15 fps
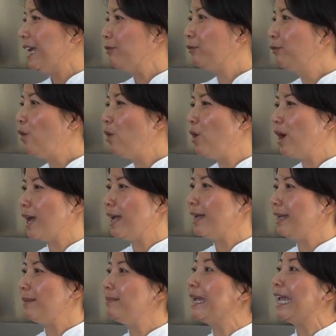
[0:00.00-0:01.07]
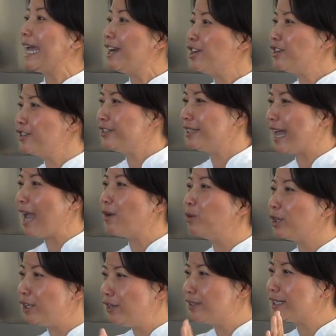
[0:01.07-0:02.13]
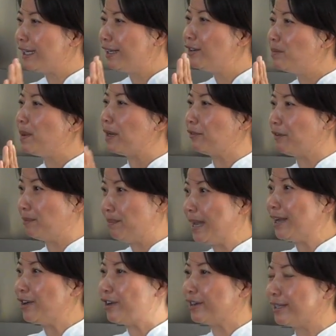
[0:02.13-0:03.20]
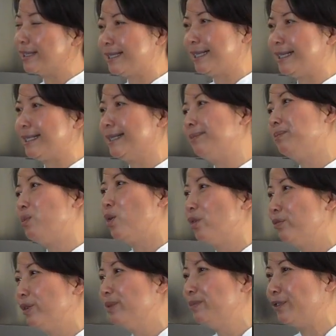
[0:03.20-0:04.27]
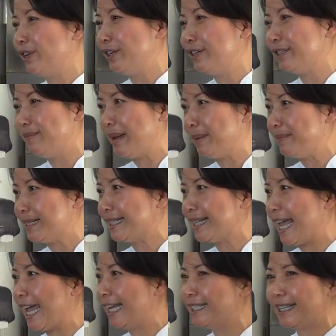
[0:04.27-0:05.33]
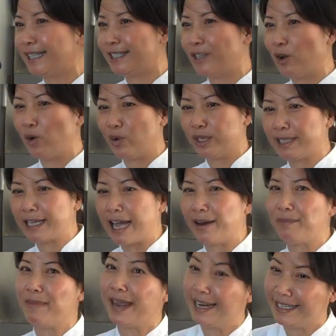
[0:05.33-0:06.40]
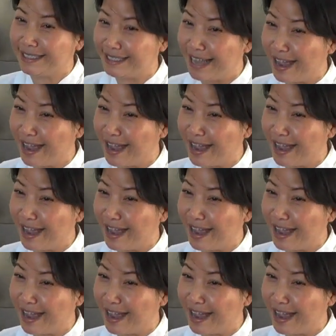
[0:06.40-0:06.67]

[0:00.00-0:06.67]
for beginners, I would use a little bit of a big one. This is more room for you to make mistakes. So it's kind of makes